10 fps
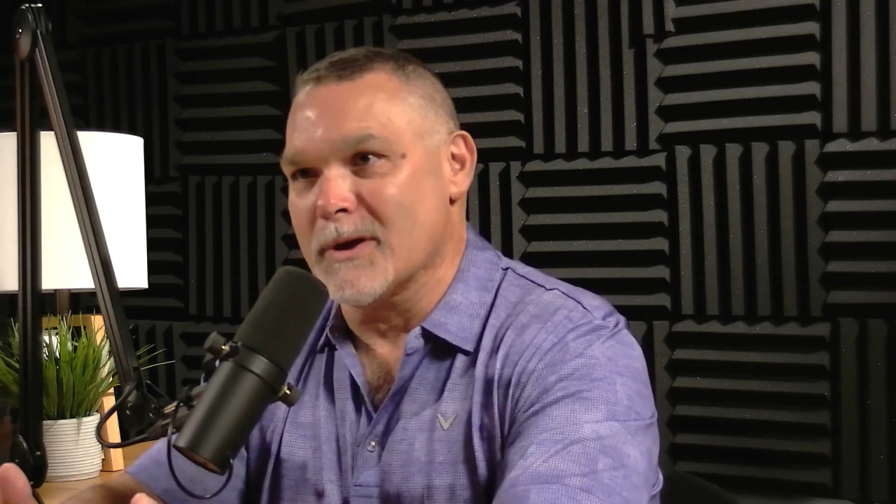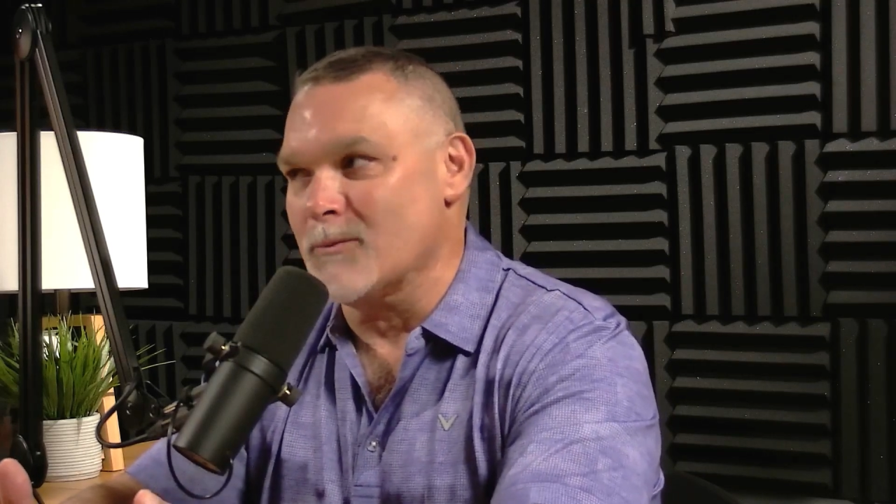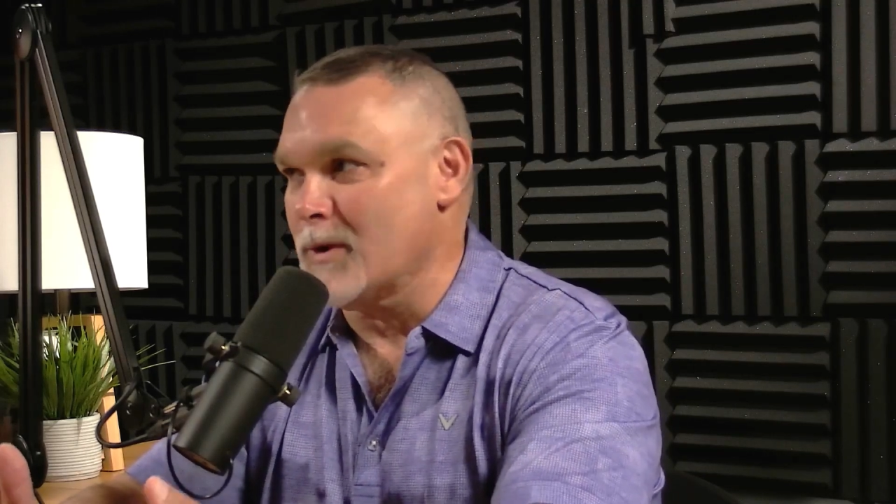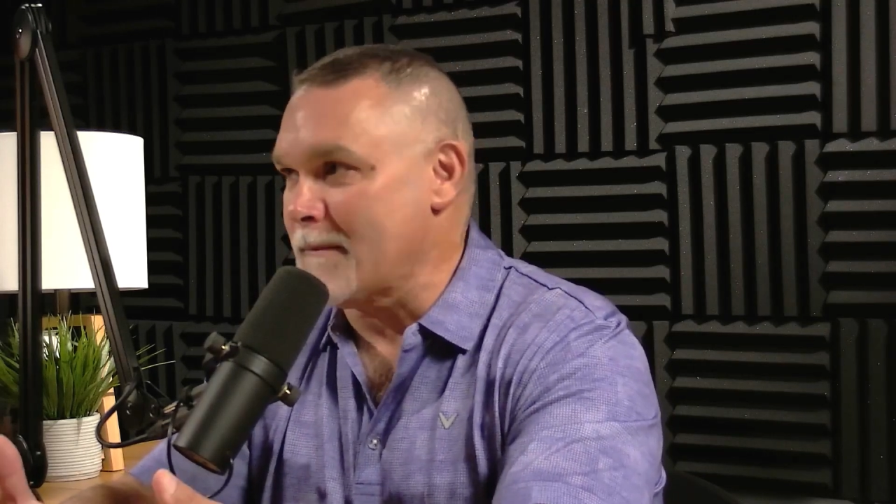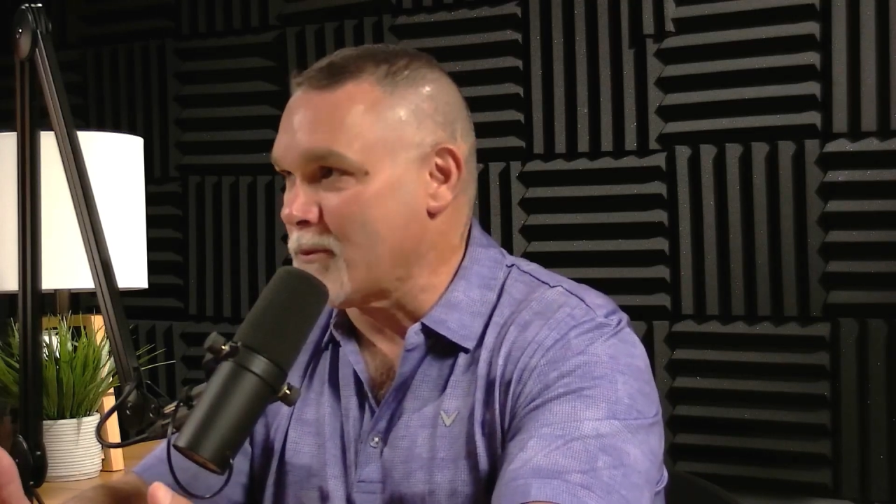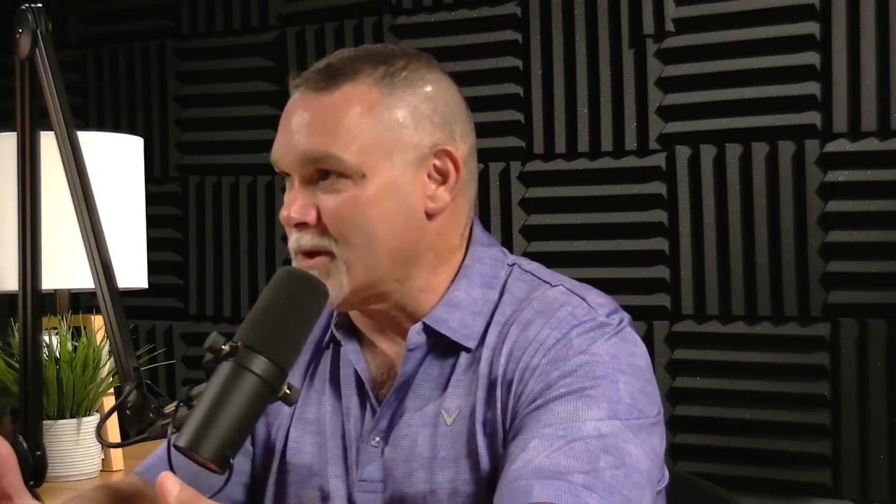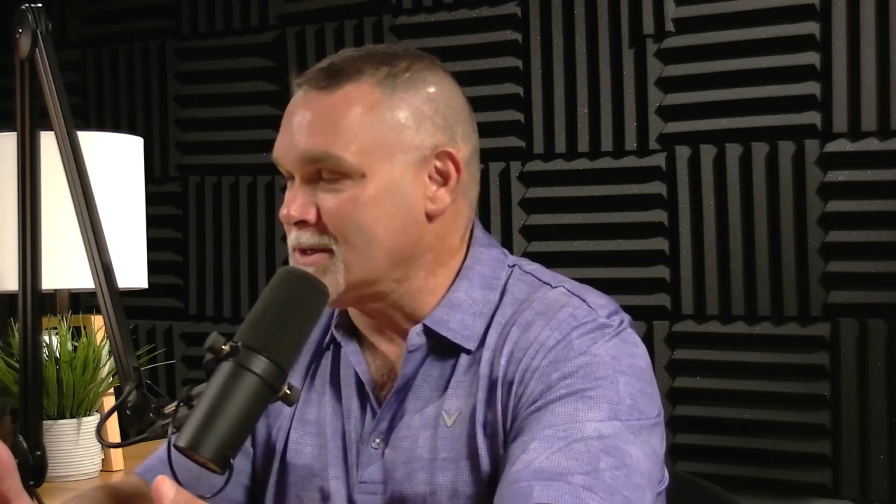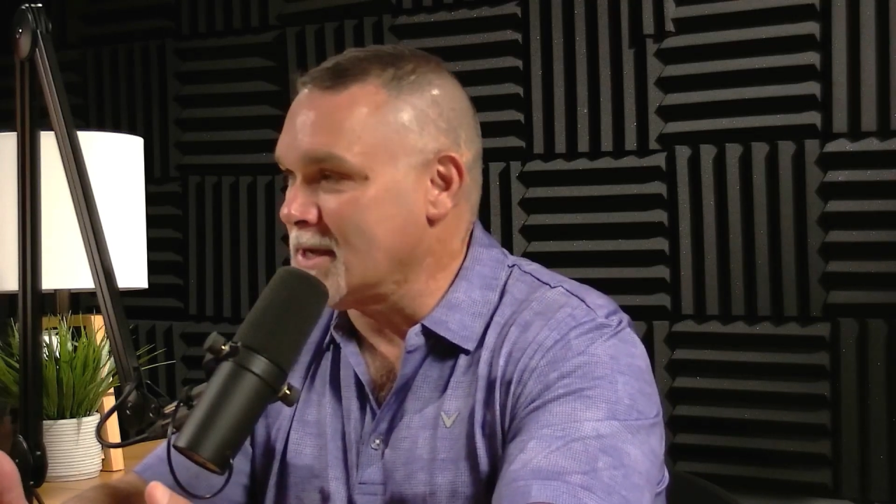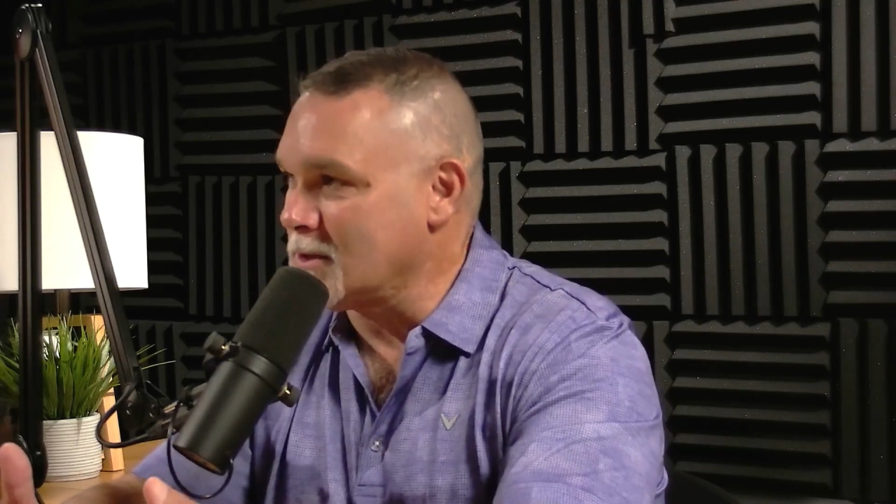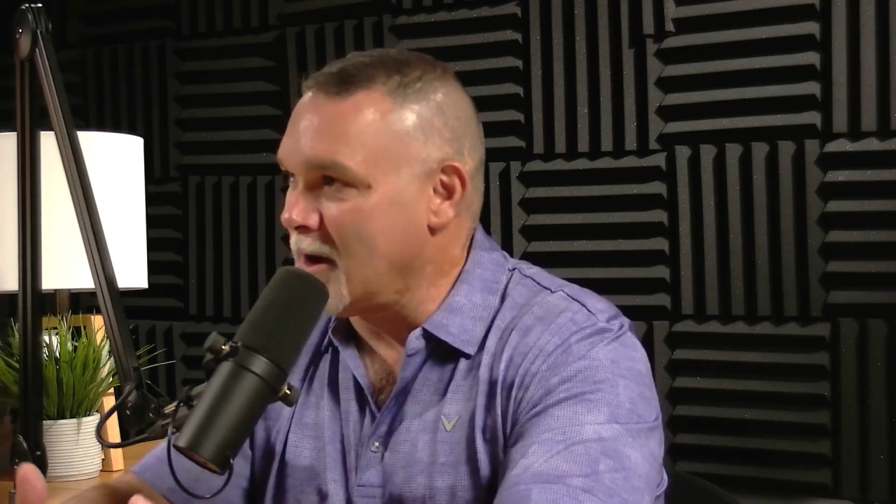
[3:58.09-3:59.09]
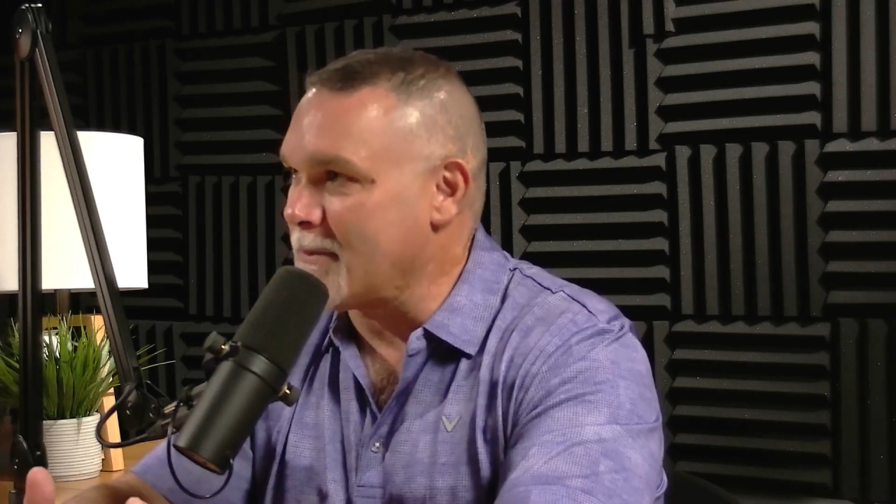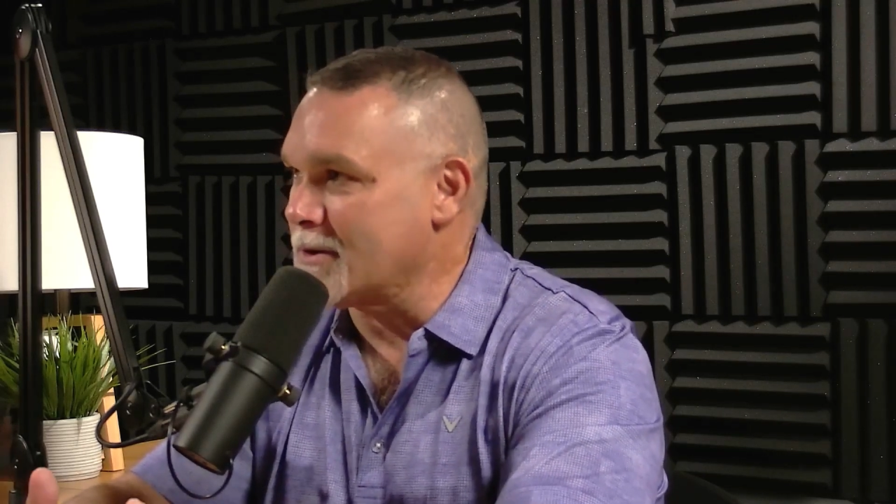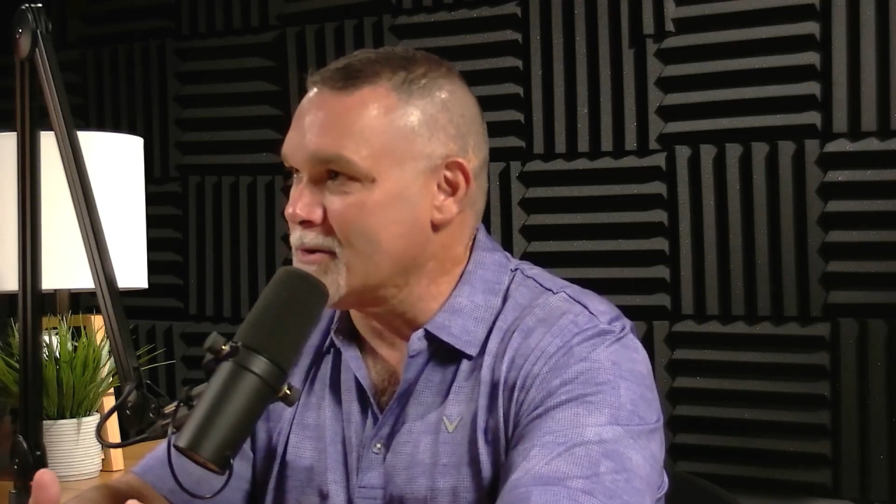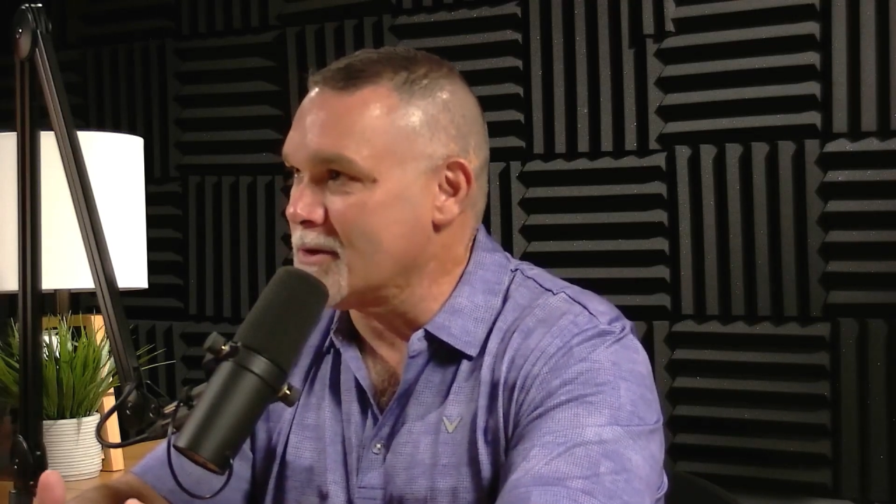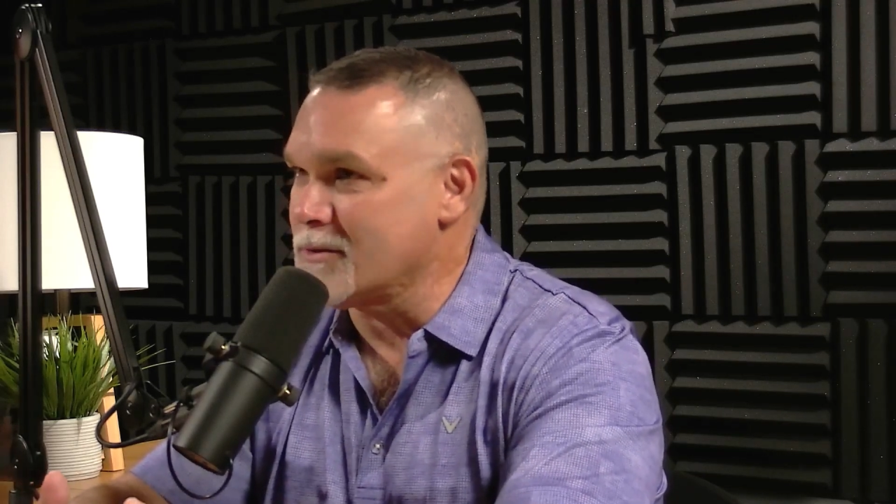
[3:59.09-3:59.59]
and we appreciate the
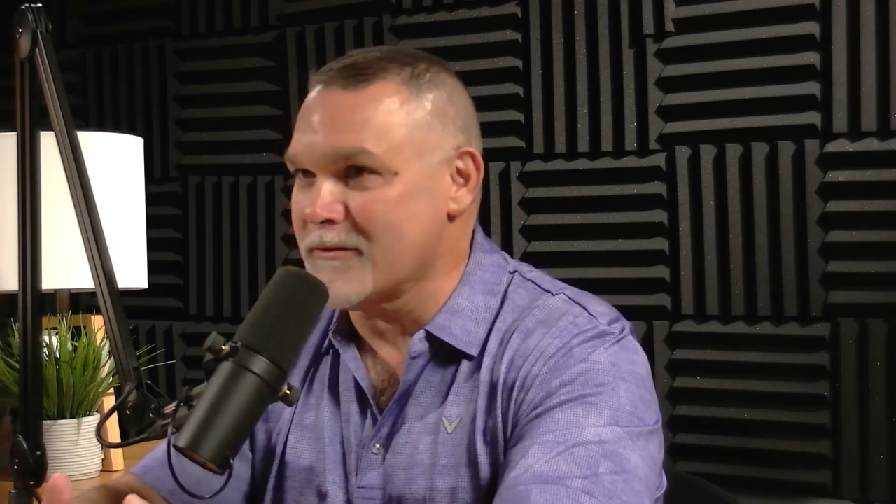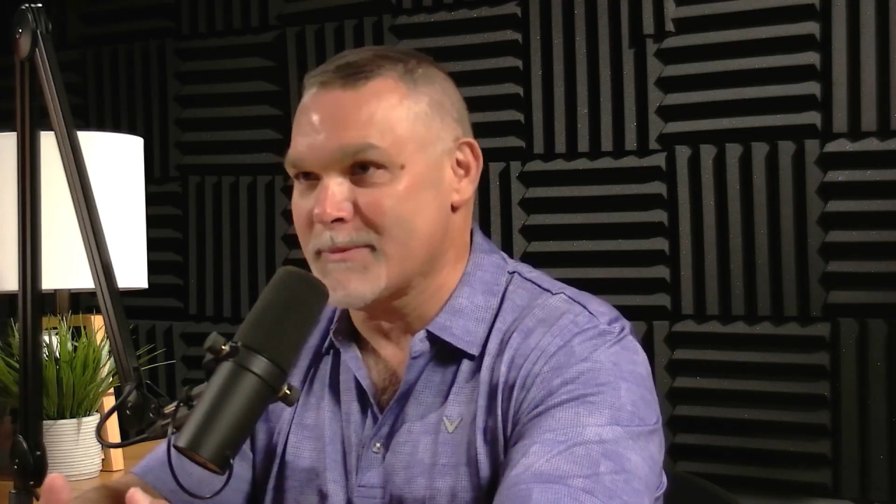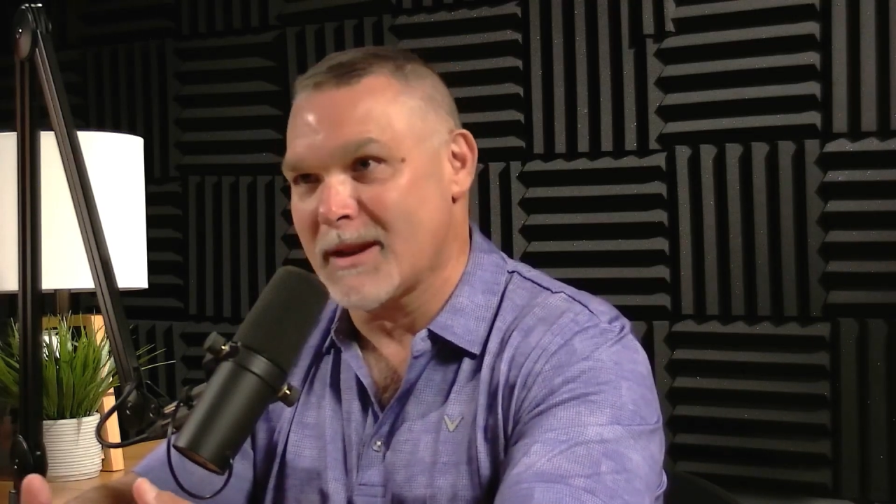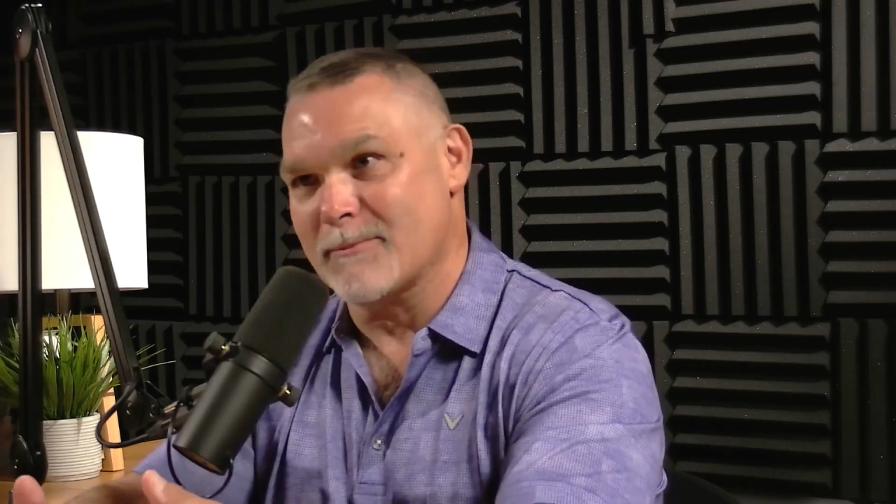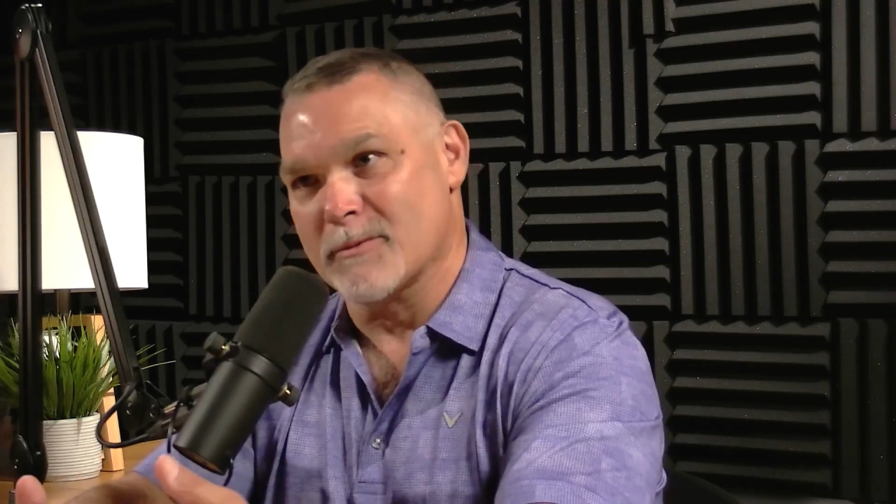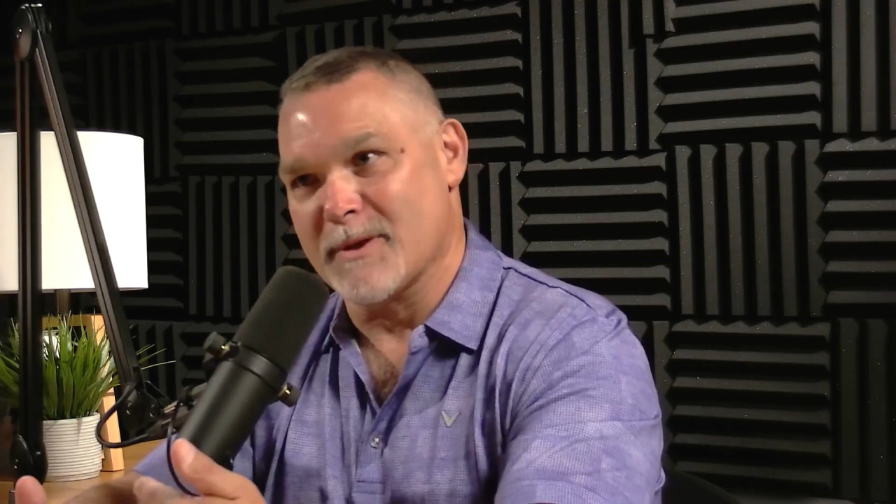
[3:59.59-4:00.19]
opportunity to have been able to